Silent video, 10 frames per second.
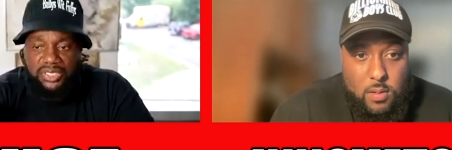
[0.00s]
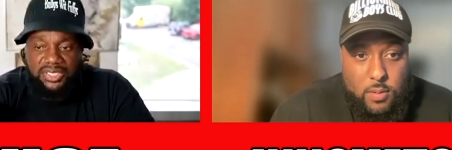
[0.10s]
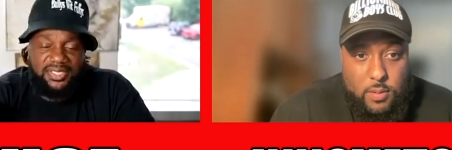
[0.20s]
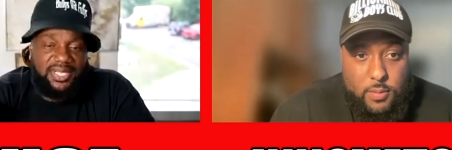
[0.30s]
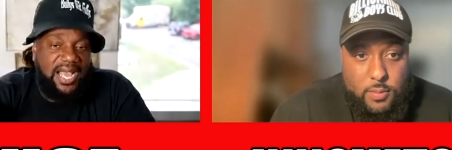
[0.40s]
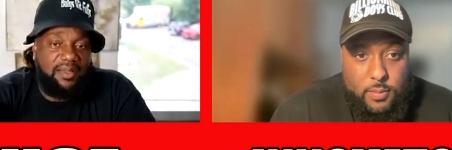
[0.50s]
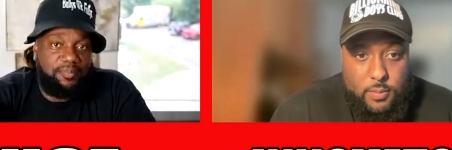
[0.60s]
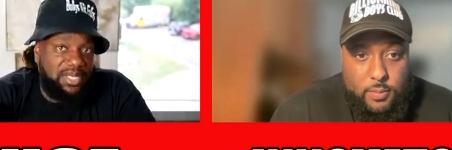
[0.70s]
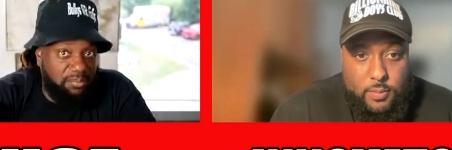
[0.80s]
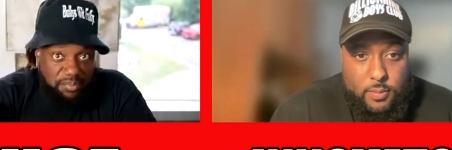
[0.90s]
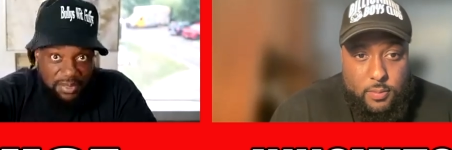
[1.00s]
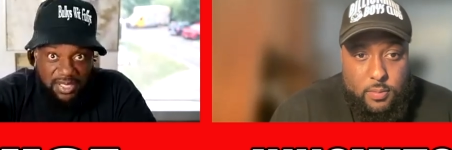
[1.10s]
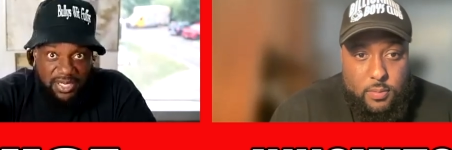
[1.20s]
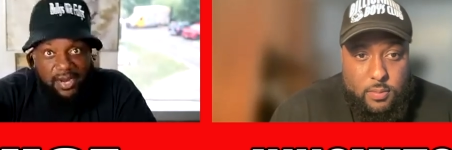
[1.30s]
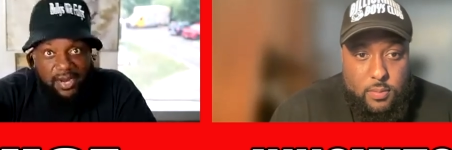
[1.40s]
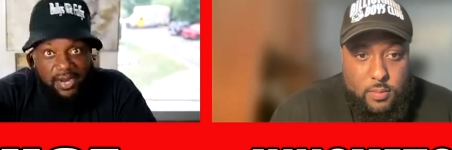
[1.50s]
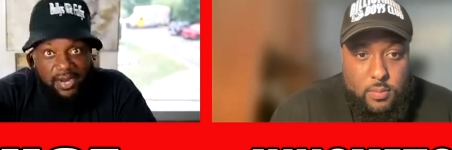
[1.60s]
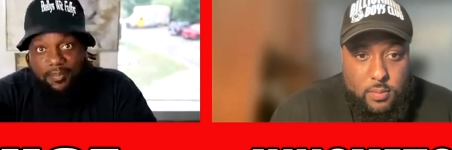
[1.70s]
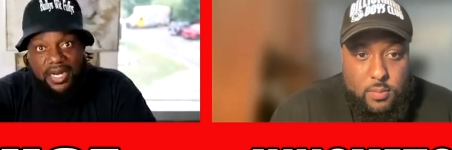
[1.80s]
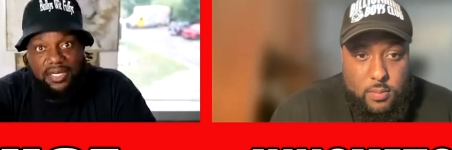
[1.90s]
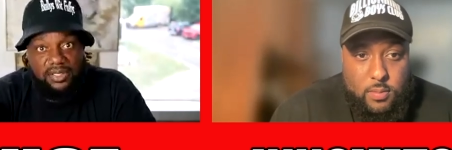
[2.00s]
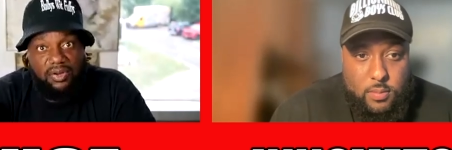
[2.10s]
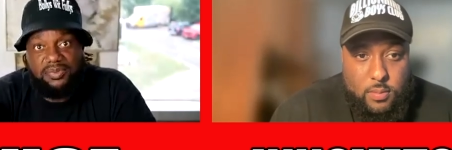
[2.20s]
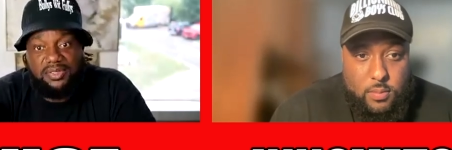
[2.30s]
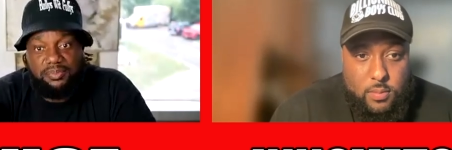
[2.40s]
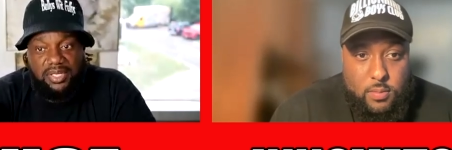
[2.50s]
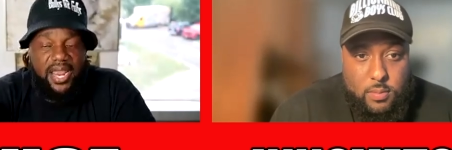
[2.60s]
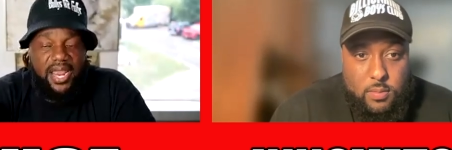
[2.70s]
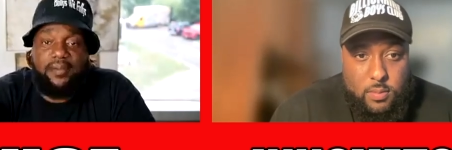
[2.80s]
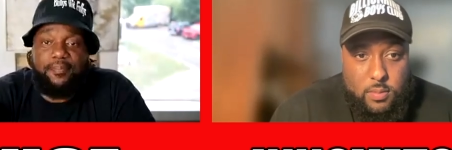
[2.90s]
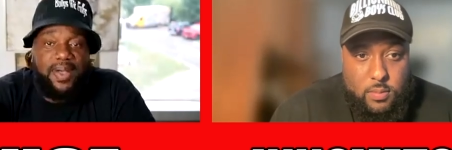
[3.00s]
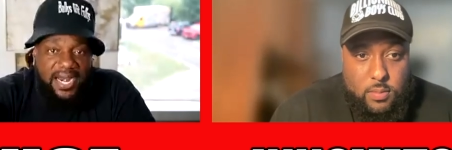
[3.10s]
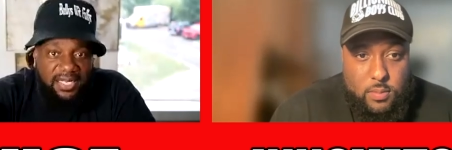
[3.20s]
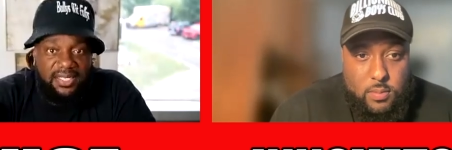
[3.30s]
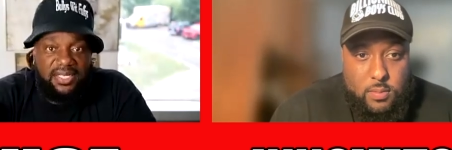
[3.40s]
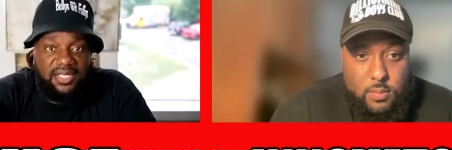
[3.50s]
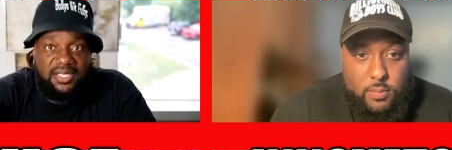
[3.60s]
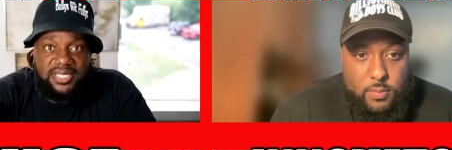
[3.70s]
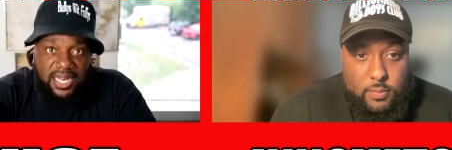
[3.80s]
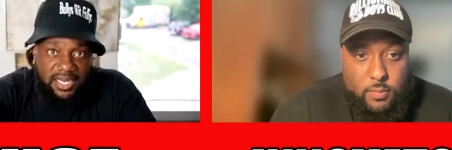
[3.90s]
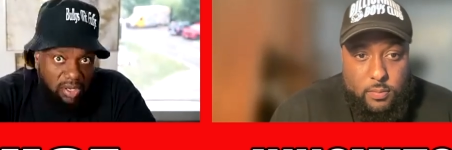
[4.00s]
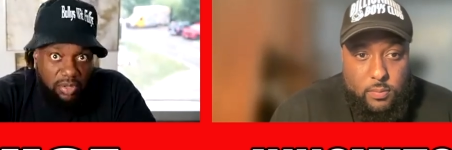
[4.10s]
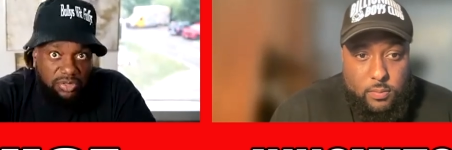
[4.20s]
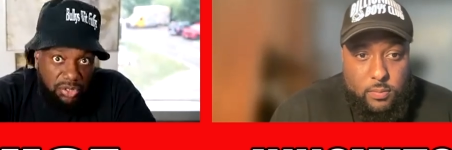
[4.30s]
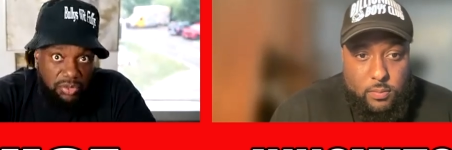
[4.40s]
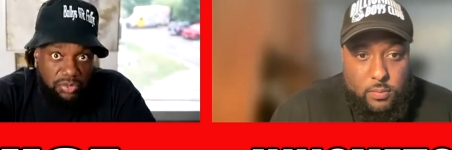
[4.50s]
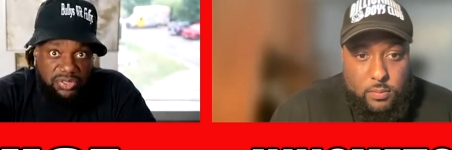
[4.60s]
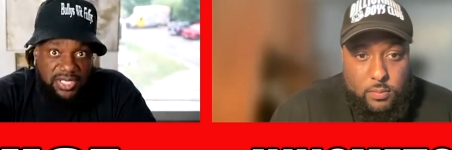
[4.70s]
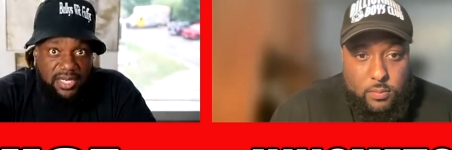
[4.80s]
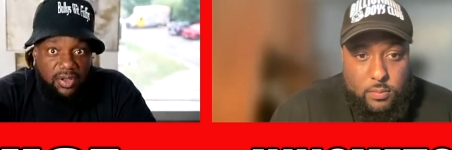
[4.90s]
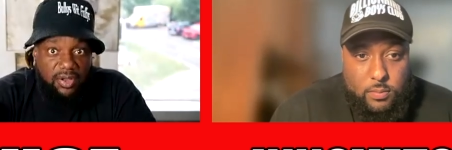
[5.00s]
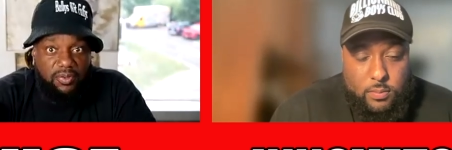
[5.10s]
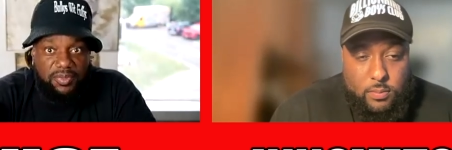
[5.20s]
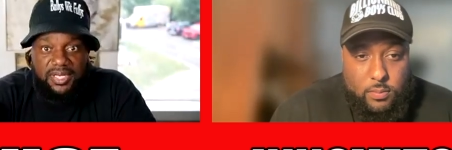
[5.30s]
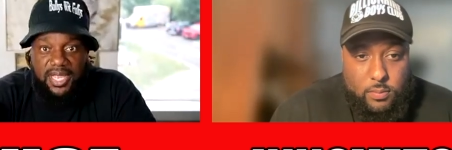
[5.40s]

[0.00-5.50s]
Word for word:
Speaker 1: nigga? I've been a blood. Everybody know I was a blood. Everybody that know Juice, that know me, they